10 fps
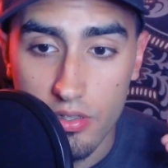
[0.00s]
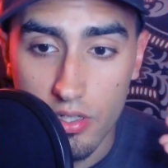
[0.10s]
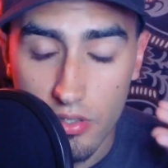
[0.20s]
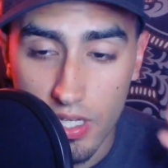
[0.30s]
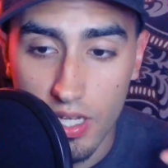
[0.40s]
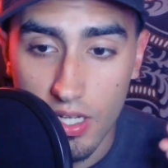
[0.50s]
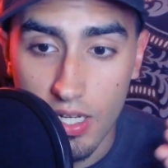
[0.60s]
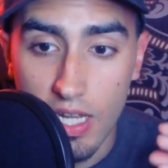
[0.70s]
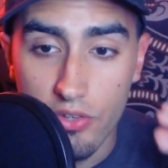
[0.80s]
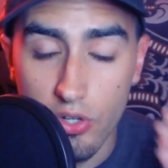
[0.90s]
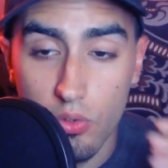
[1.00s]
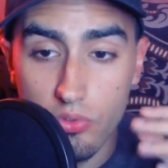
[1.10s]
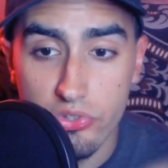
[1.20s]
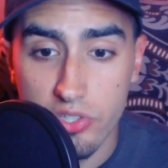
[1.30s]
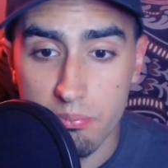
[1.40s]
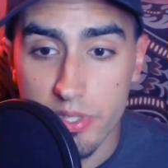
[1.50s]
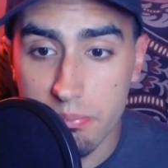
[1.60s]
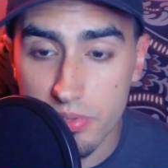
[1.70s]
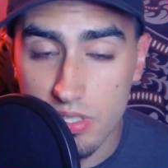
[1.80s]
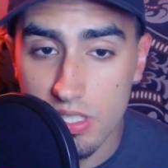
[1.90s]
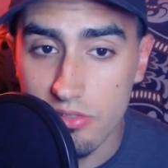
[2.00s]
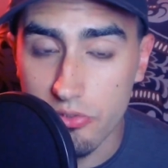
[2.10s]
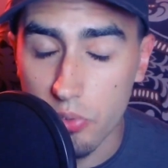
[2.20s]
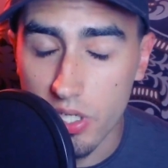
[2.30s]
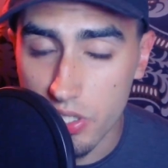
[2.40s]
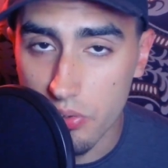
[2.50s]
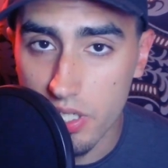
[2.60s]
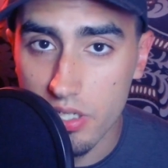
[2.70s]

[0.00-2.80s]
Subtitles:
okay? Don't simply believe what you hear.